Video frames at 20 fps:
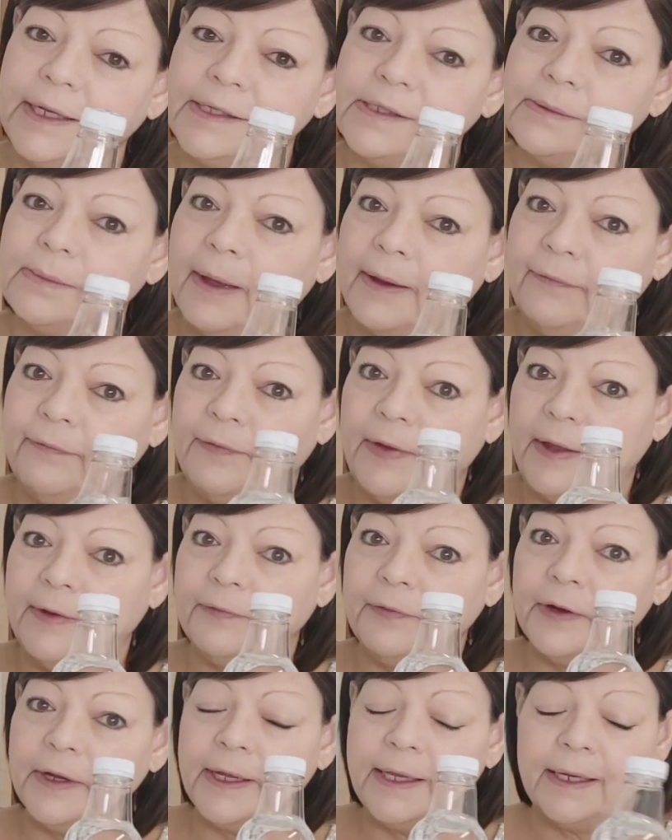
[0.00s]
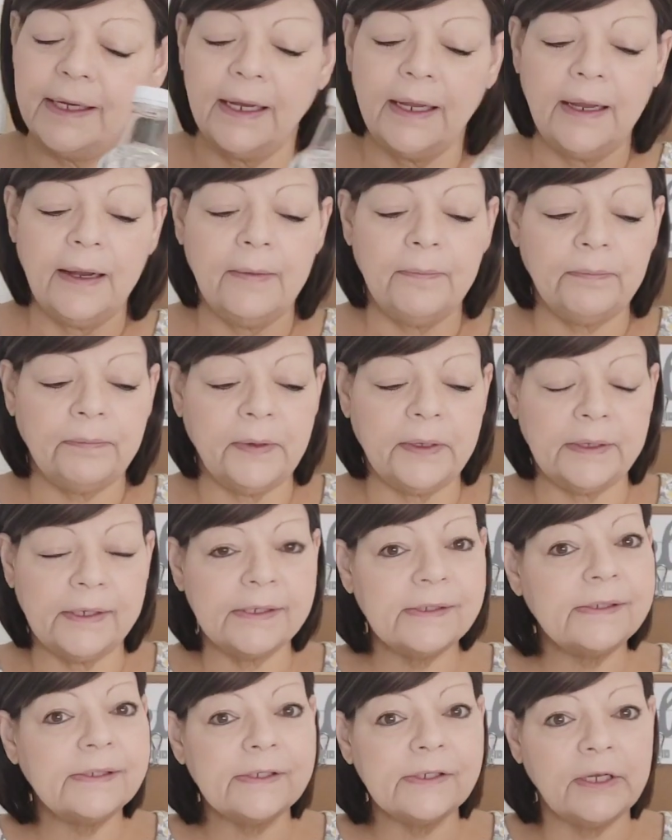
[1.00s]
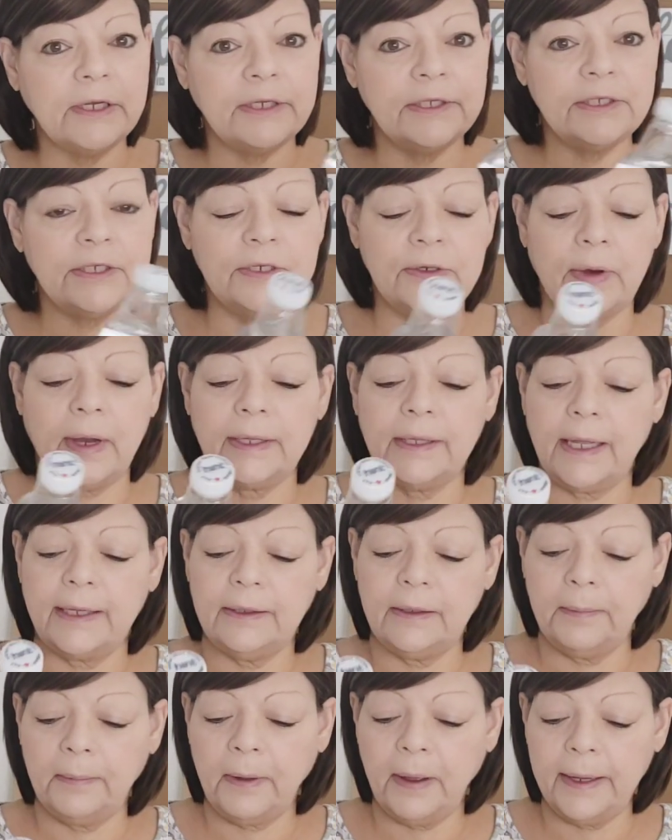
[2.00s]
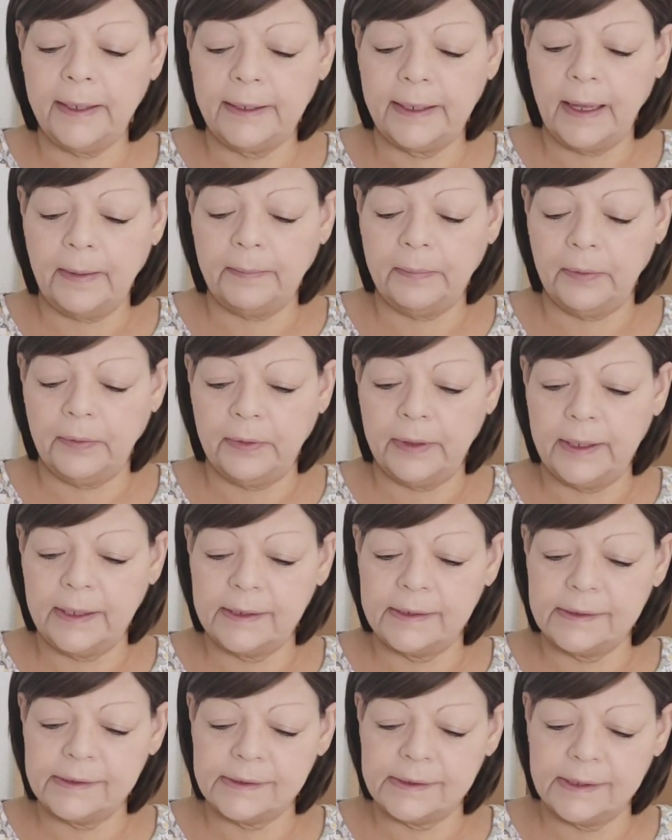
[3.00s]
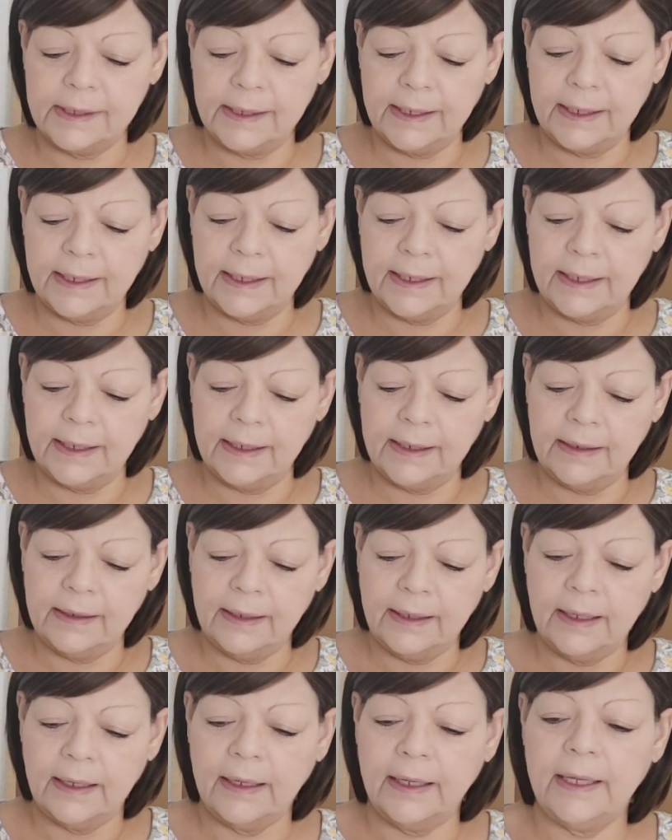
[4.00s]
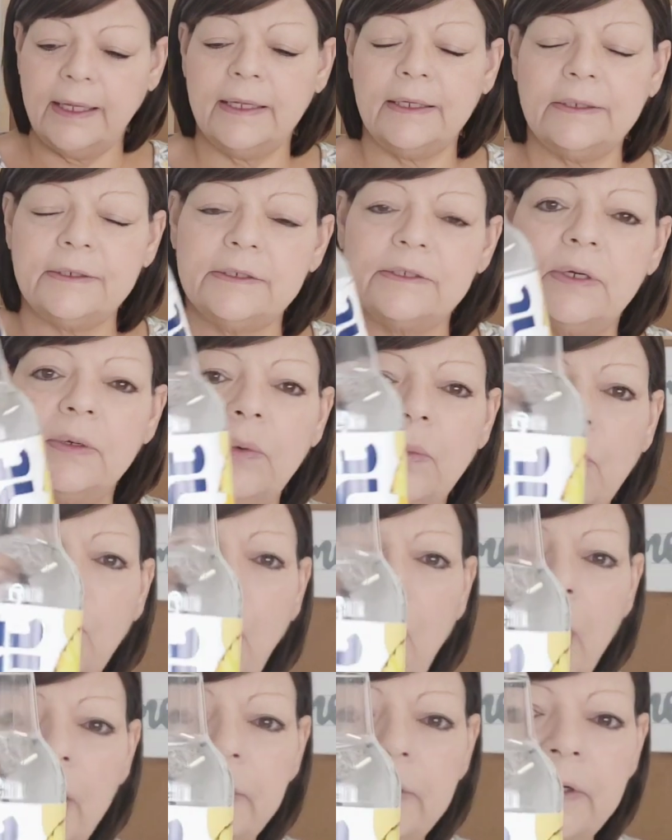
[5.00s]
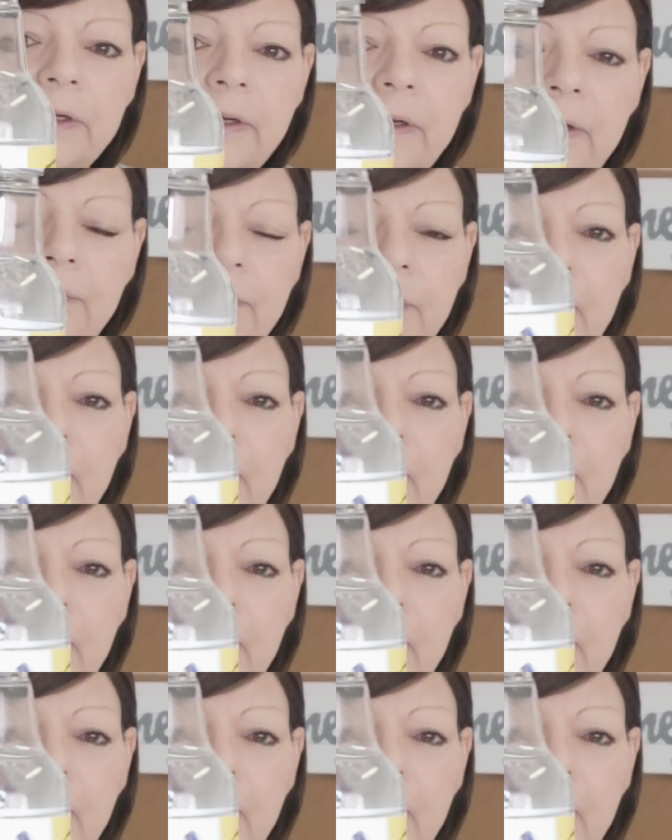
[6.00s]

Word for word: is my favorite. But this is good too. I like the pineapple. It's the Hint Water. If